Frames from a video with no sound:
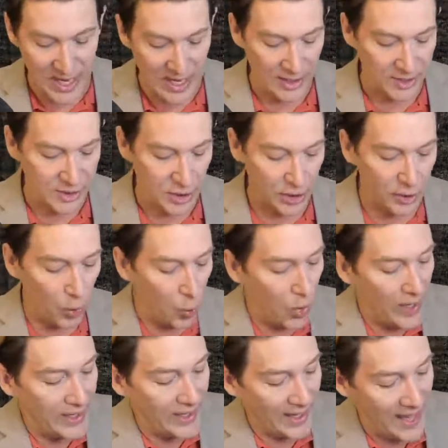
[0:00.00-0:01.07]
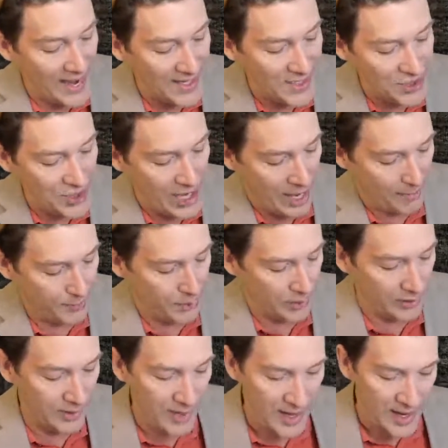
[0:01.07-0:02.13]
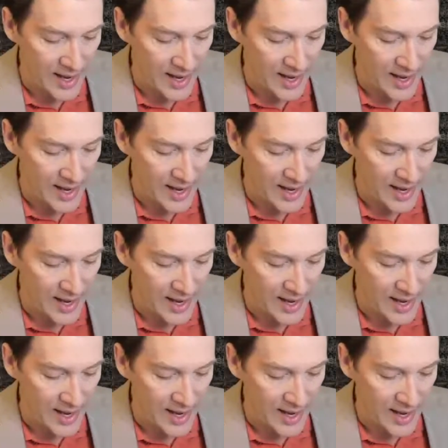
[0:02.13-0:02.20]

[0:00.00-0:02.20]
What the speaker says: Let's turn to one last chapter